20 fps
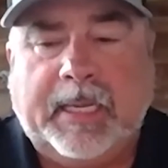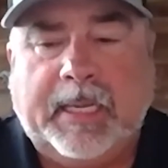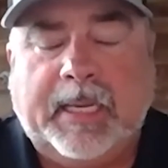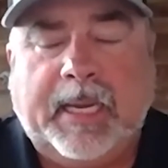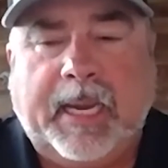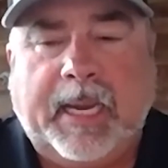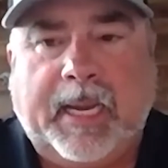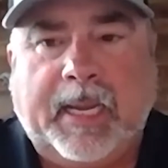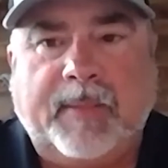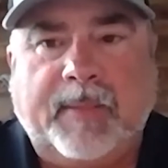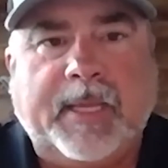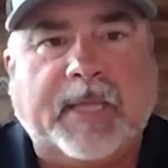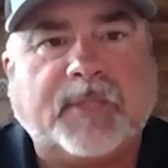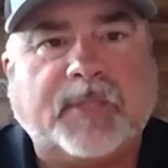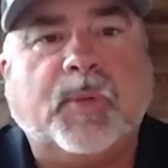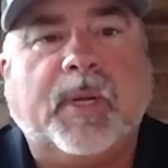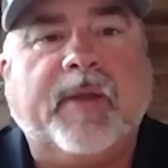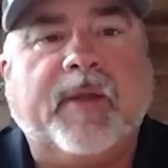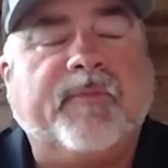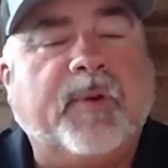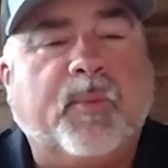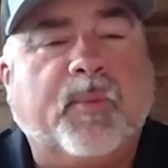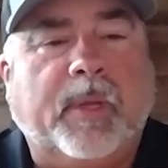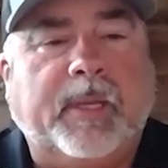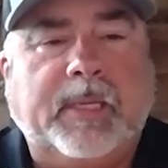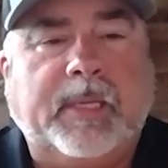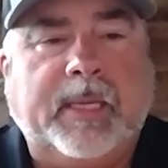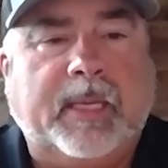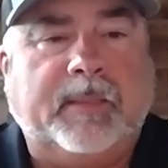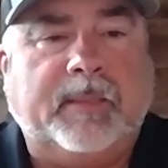Yep. And that's what
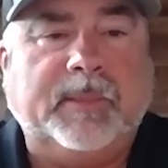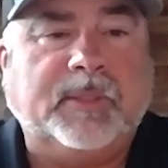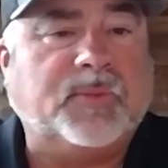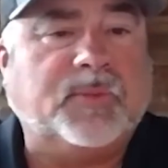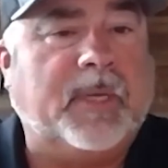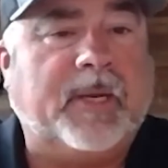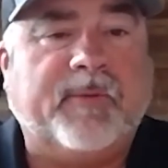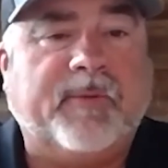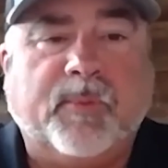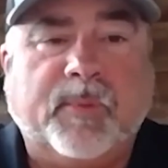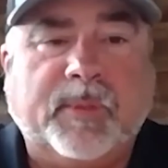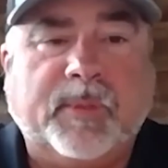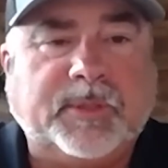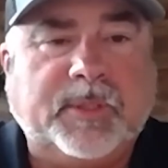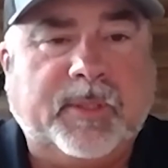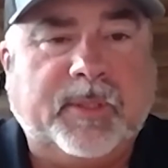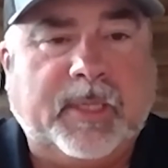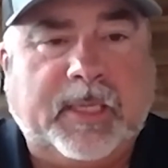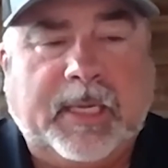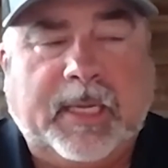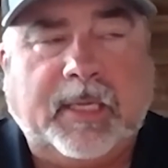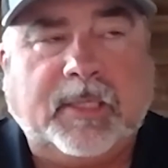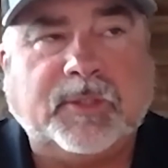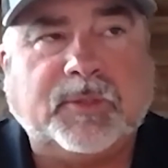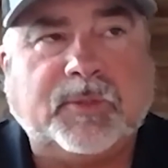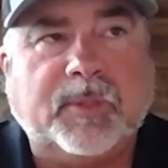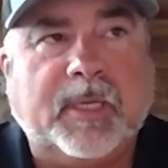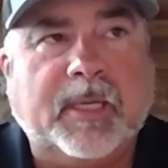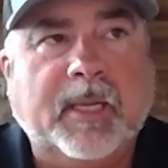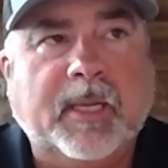everyone did. That's what everyone's doing in the
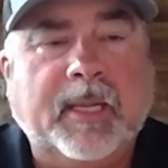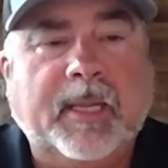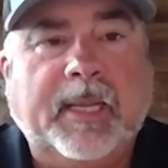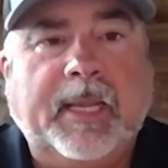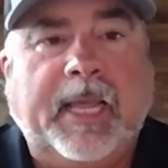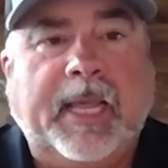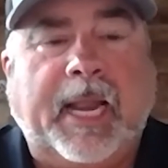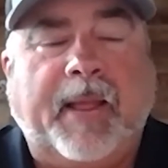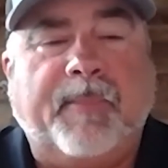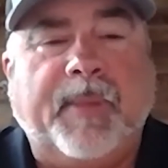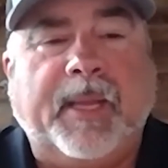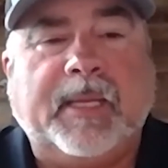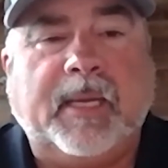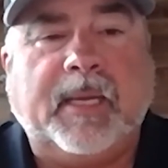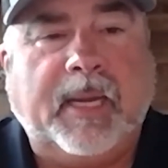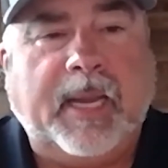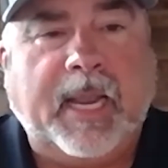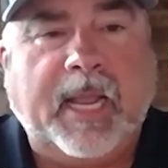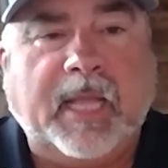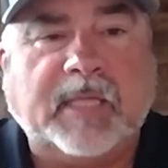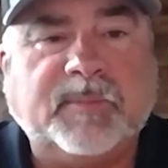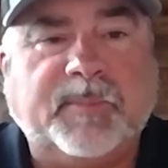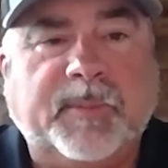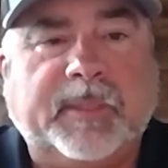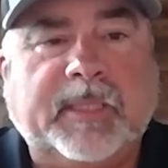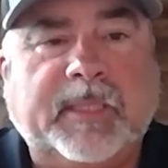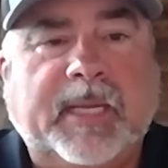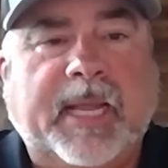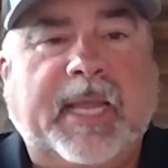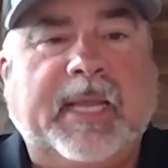industry. And I make an
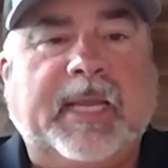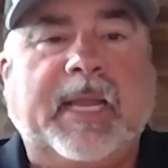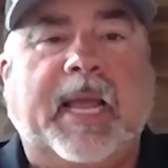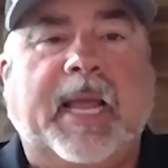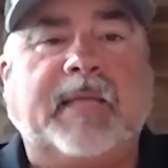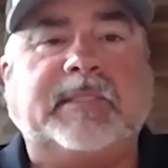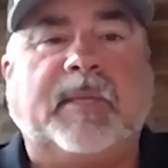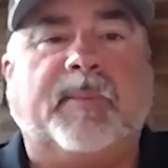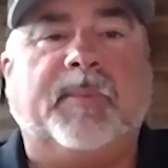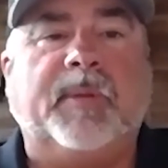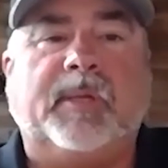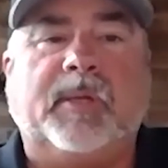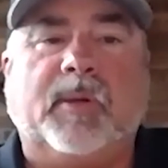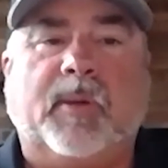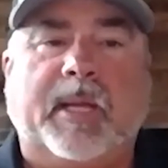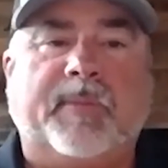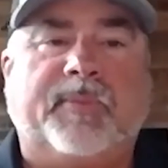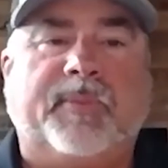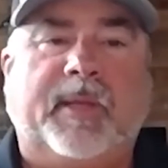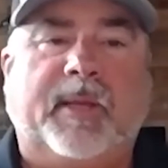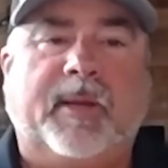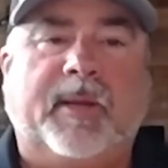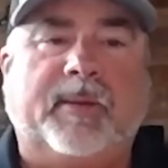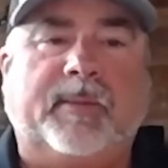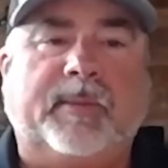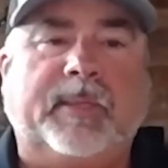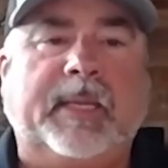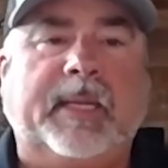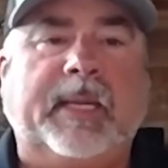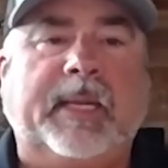announcement that, hey guys, I'm going to go out there
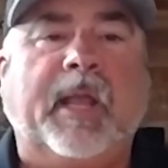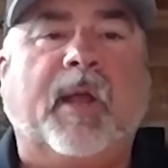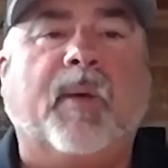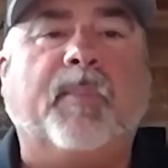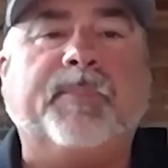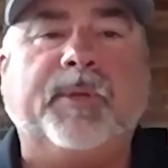and help